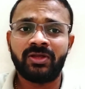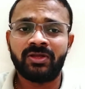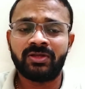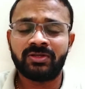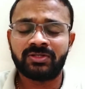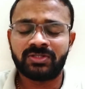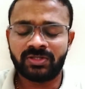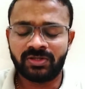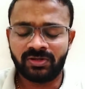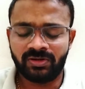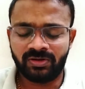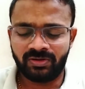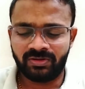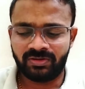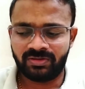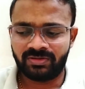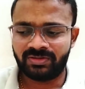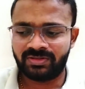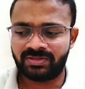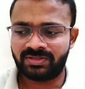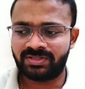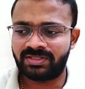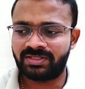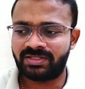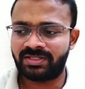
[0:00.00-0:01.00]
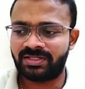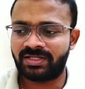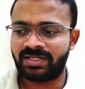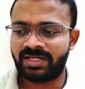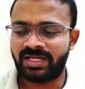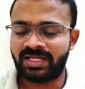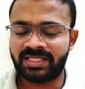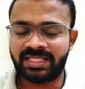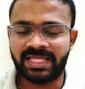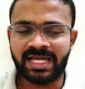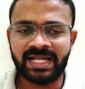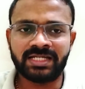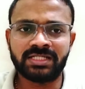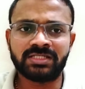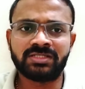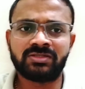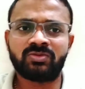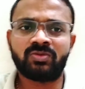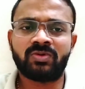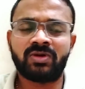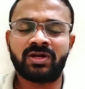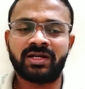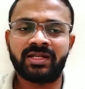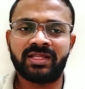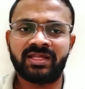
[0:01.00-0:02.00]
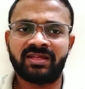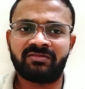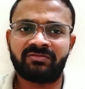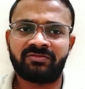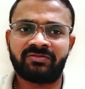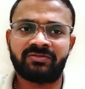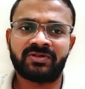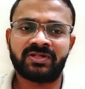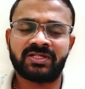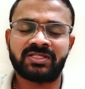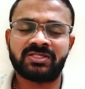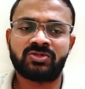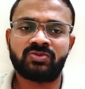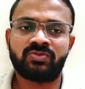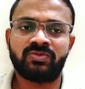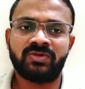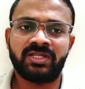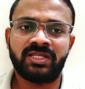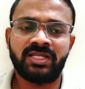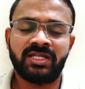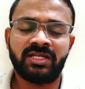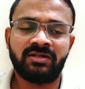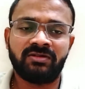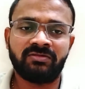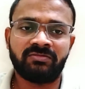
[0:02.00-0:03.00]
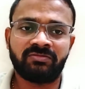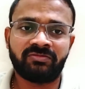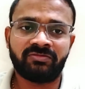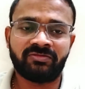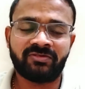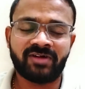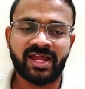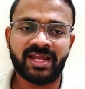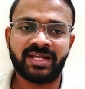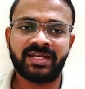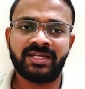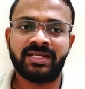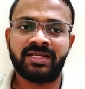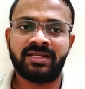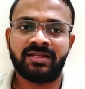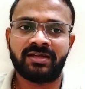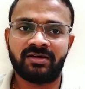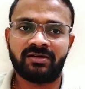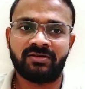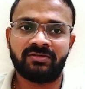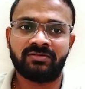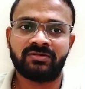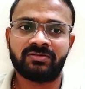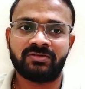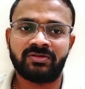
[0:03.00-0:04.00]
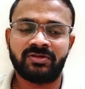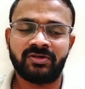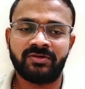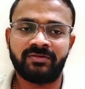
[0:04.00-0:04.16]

So that is what, dear friends, we need to find it out.